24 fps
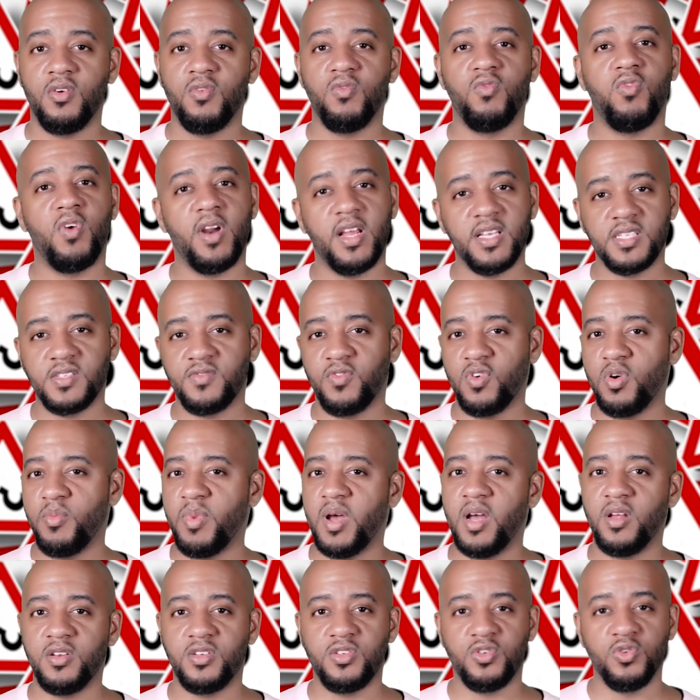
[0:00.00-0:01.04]
Rest for
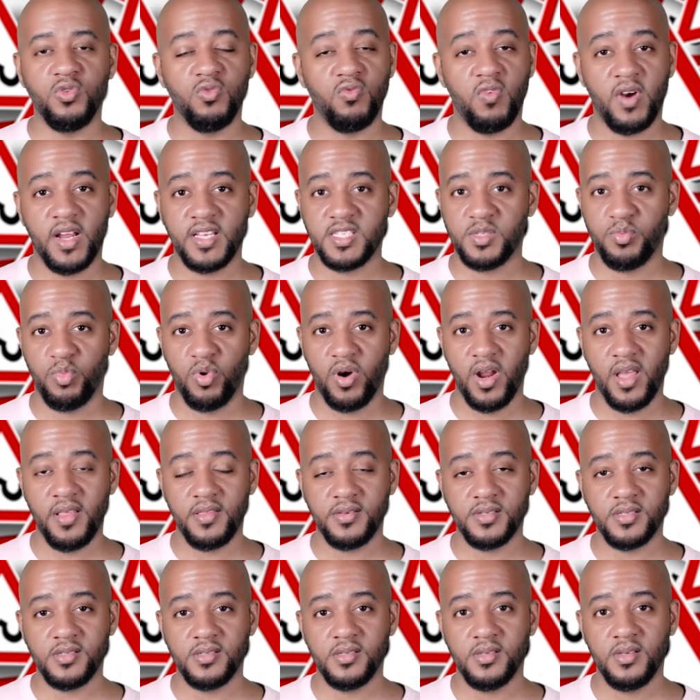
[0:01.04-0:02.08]
about 2 rest
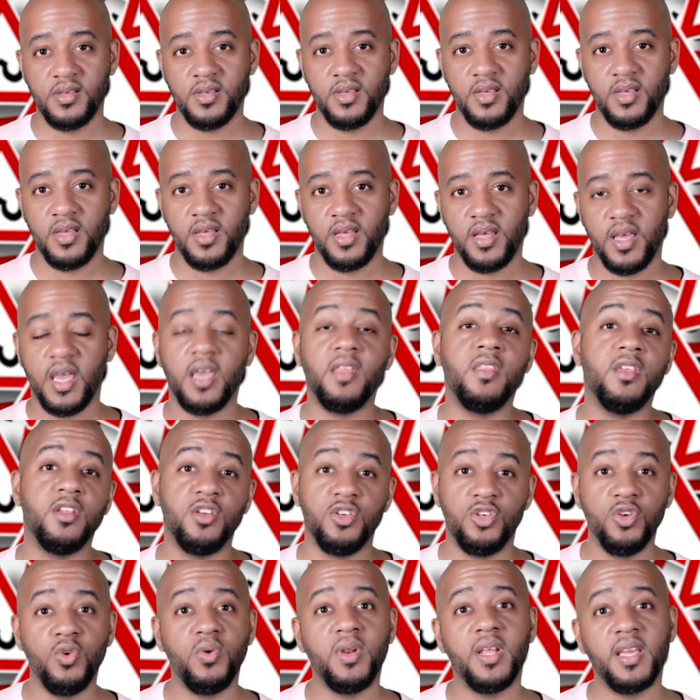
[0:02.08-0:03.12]
breaths, and then
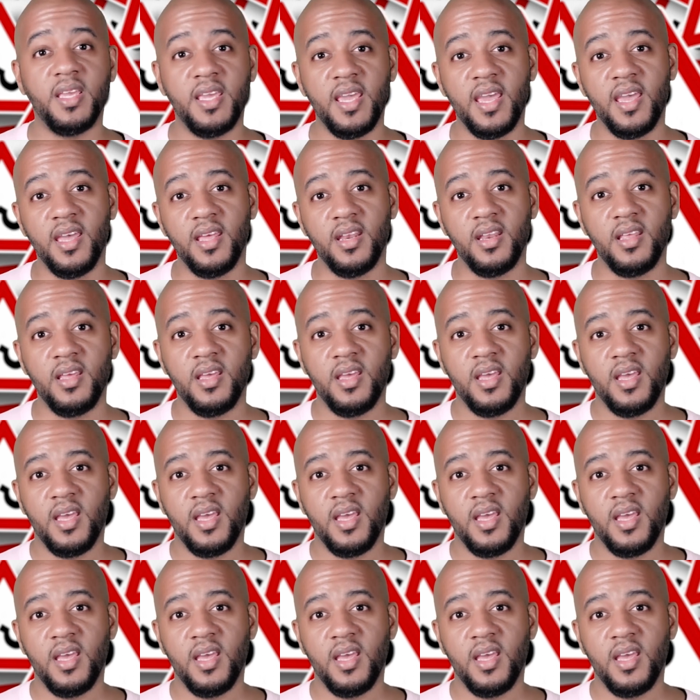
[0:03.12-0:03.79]
do it again.